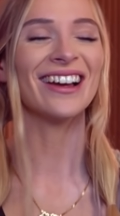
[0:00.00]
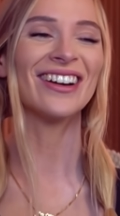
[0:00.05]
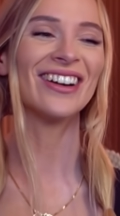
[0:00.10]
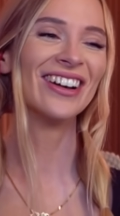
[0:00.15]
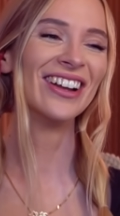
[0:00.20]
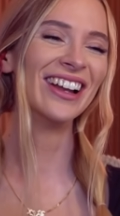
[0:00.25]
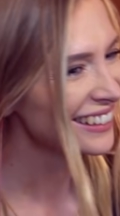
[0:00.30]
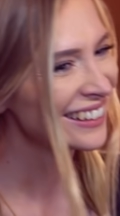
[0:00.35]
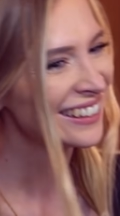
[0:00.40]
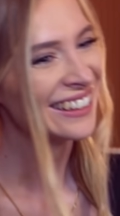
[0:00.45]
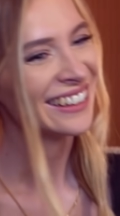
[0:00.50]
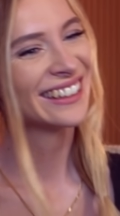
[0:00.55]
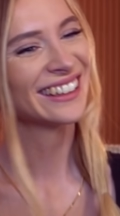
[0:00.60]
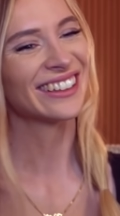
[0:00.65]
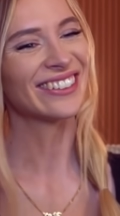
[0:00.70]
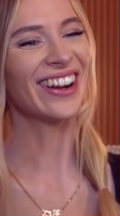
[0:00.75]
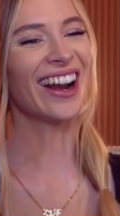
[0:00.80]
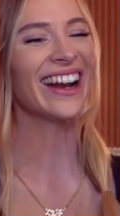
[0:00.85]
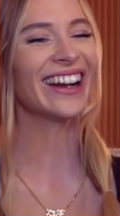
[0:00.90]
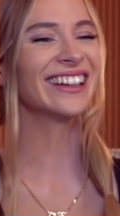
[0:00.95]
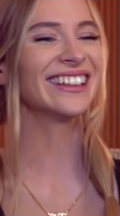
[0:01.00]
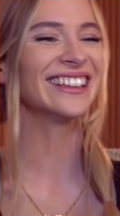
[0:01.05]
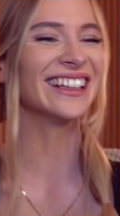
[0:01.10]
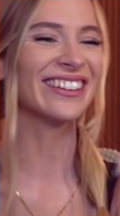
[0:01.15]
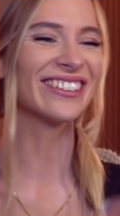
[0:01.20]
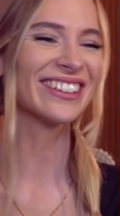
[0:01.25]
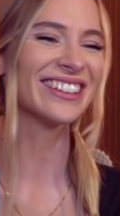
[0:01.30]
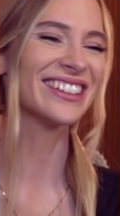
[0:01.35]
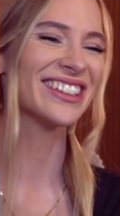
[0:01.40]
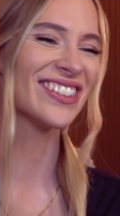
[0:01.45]
Great, now
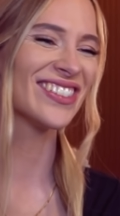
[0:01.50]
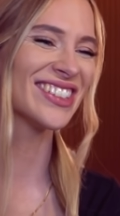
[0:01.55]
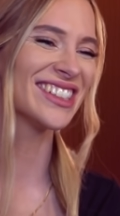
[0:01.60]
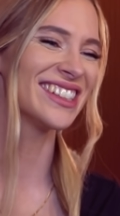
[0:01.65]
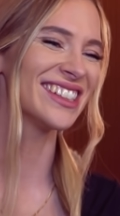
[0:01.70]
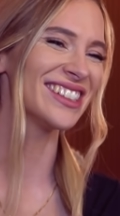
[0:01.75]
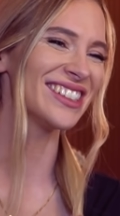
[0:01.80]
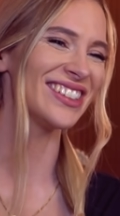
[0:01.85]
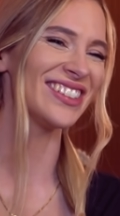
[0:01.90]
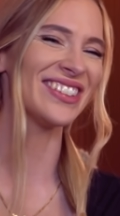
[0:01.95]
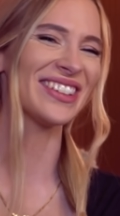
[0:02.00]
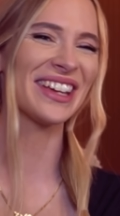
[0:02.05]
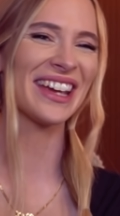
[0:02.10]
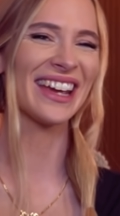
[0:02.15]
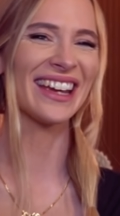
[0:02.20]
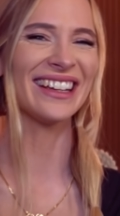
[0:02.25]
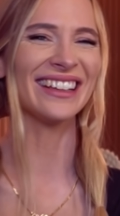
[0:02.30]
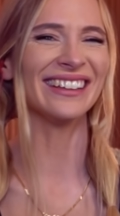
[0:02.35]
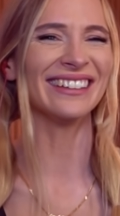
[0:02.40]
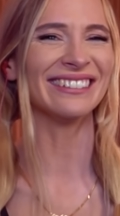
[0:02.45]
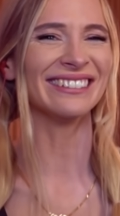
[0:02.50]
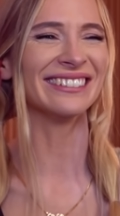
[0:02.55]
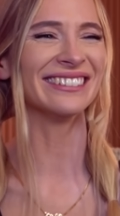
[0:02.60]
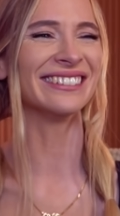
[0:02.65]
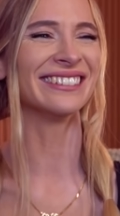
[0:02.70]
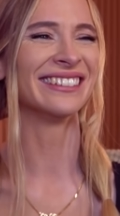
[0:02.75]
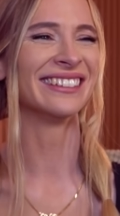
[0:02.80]
I'm gonna do a Suzuki. Oh.